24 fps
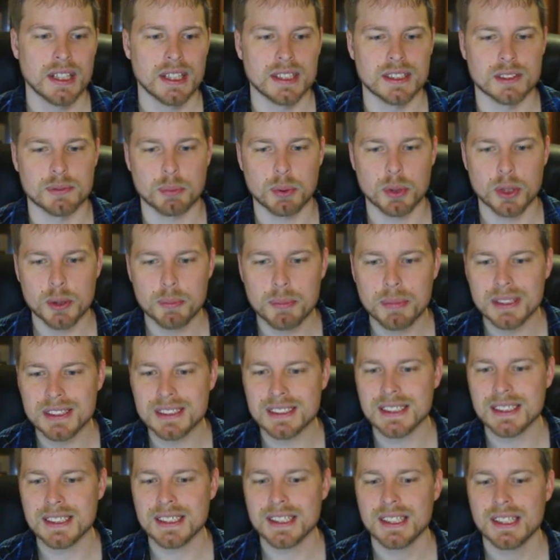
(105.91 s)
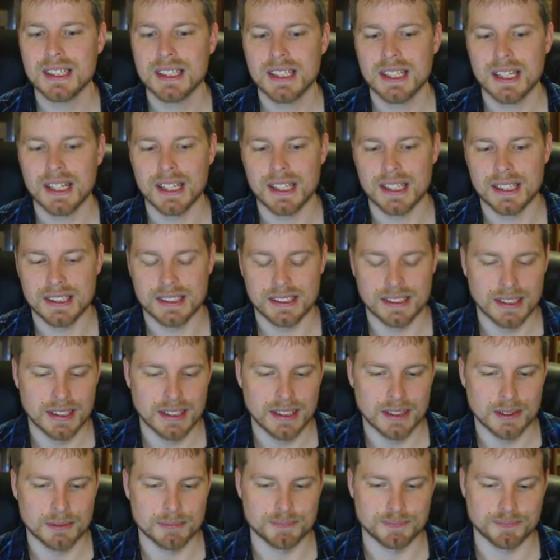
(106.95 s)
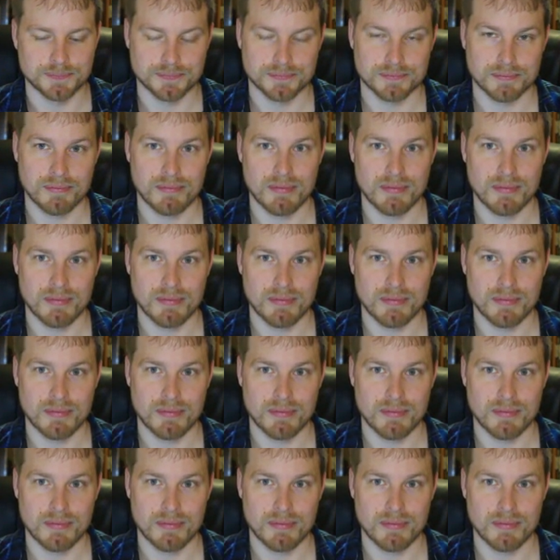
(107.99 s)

is pretty busy, and um,